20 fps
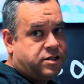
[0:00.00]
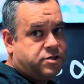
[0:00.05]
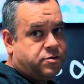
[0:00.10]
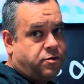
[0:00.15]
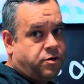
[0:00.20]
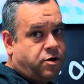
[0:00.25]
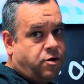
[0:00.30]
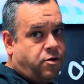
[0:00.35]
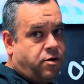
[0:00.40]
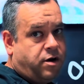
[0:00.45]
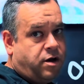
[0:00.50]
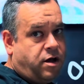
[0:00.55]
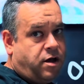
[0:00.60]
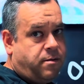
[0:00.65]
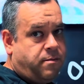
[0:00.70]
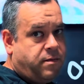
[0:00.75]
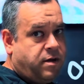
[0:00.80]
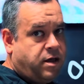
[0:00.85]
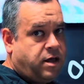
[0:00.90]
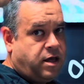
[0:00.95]
So we're going
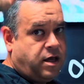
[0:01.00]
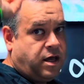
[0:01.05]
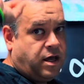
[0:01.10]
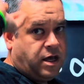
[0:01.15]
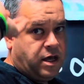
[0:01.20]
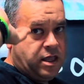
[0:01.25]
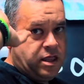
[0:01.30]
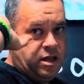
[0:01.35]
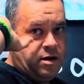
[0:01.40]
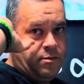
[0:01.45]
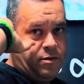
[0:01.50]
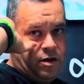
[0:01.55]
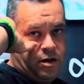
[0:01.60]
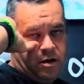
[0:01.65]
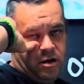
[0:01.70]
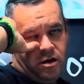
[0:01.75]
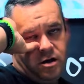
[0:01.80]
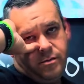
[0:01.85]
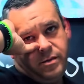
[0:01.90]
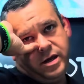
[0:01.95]
up, and then I'm going
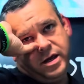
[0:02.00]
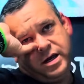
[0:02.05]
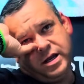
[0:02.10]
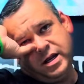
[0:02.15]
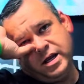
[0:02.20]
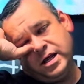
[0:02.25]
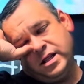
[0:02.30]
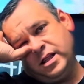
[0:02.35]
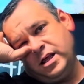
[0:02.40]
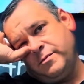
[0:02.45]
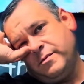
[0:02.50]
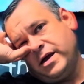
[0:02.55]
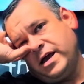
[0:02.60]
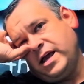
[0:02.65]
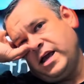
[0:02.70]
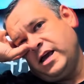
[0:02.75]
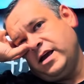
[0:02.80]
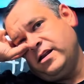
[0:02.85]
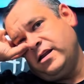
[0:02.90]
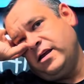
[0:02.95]
to come in and lean my
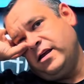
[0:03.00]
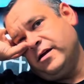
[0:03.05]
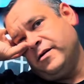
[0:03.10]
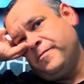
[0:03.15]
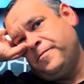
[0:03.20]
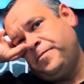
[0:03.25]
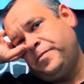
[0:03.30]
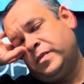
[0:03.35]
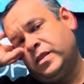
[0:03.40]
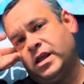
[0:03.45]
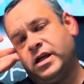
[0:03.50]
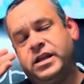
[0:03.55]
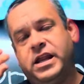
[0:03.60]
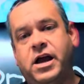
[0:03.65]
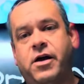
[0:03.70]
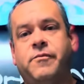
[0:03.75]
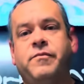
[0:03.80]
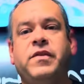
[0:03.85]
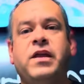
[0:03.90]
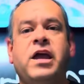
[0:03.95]
head in.
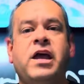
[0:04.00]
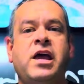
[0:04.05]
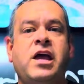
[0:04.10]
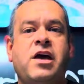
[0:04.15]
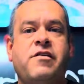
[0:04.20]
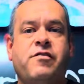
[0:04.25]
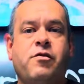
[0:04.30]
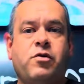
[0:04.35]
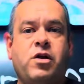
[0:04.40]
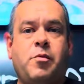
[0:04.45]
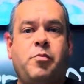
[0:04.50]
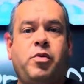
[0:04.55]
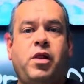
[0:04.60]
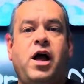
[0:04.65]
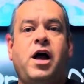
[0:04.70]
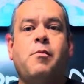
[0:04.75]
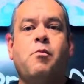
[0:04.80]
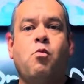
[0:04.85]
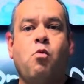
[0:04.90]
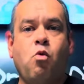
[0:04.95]
Now, if I want to
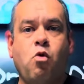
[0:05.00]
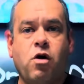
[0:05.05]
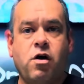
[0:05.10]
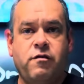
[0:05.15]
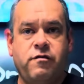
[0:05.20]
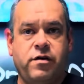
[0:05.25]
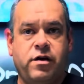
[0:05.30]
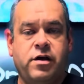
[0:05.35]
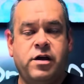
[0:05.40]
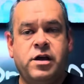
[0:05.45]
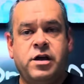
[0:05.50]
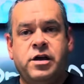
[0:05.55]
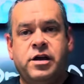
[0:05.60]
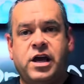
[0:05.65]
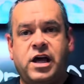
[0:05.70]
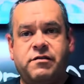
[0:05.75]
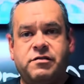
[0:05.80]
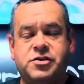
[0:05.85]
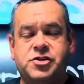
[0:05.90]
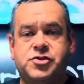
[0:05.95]
apply more of a
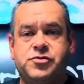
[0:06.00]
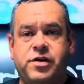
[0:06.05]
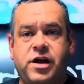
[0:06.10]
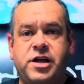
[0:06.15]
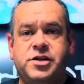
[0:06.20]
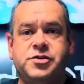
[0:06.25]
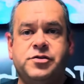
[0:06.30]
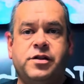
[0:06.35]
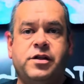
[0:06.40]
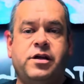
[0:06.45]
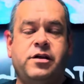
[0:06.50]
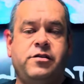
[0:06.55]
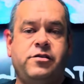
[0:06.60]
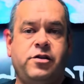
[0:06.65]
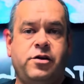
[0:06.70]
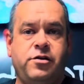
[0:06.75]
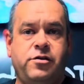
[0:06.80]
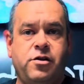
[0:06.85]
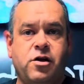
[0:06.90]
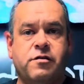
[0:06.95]
kind of a stretch on the,
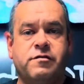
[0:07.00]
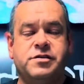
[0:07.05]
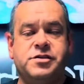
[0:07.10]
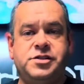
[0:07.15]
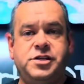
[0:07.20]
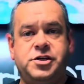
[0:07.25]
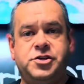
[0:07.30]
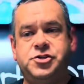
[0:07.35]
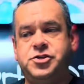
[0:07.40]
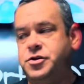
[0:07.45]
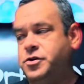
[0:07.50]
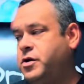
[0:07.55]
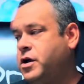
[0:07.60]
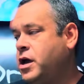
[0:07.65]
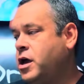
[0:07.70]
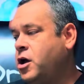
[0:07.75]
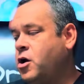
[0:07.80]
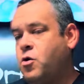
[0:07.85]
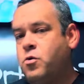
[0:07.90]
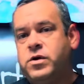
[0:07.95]
the nervous tissue,
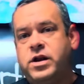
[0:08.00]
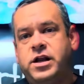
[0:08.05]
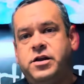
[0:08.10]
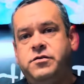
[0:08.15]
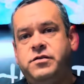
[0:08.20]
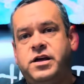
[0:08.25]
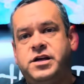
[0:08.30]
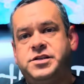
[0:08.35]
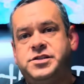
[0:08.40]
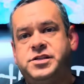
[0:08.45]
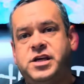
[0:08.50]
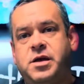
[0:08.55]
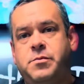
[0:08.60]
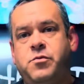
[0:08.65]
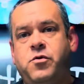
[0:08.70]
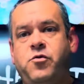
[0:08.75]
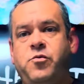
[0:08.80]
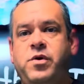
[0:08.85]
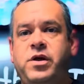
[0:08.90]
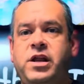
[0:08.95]
when I do that same
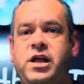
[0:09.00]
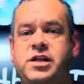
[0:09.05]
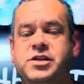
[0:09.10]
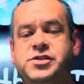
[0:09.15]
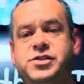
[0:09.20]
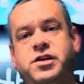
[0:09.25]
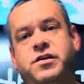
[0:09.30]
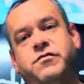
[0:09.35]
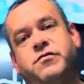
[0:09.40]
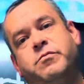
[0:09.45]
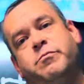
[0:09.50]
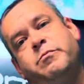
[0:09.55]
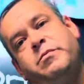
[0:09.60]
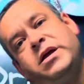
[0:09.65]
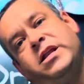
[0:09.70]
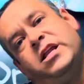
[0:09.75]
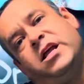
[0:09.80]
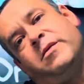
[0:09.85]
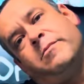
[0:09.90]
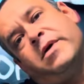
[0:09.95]
movement, instead of
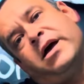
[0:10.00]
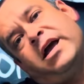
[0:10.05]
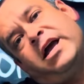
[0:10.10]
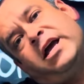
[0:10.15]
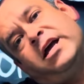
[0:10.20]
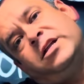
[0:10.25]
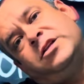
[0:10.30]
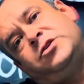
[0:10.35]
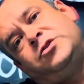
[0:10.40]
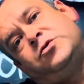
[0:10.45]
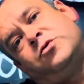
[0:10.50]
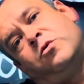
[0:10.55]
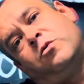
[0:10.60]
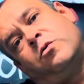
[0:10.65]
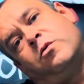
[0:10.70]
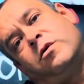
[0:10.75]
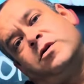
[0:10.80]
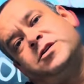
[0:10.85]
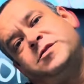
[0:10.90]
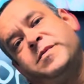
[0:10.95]
bending my head
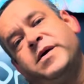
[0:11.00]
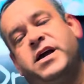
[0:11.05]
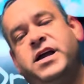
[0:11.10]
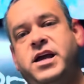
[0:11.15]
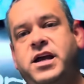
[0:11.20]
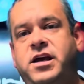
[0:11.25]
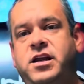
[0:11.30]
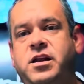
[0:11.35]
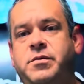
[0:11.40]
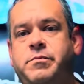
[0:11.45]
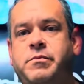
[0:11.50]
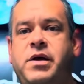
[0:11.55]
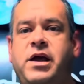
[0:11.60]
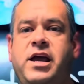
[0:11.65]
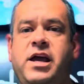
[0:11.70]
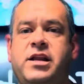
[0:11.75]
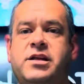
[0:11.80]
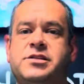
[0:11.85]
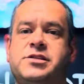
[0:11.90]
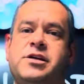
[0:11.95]
towards my hand, my
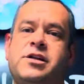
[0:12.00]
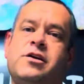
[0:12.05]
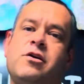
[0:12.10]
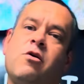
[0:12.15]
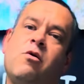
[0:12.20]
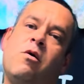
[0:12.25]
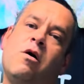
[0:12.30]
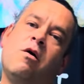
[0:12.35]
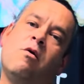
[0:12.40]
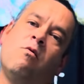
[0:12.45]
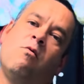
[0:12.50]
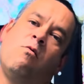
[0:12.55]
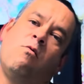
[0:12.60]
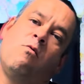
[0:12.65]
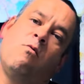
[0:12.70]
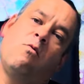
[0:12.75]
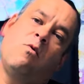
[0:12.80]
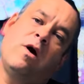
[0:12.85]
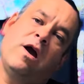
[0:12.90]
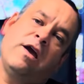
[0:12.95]
head is going to go
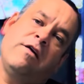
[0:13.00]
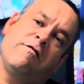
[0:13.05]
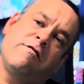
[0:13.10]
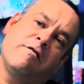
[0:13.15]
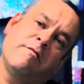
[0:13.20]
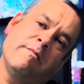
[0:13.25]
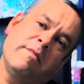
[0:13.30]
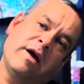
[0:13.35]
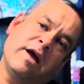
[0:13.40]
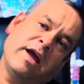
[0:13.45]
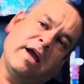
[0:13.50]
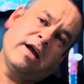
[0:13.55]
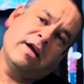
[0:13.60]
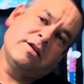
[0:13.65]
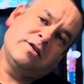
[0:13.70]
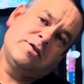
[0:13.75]
away from my hand.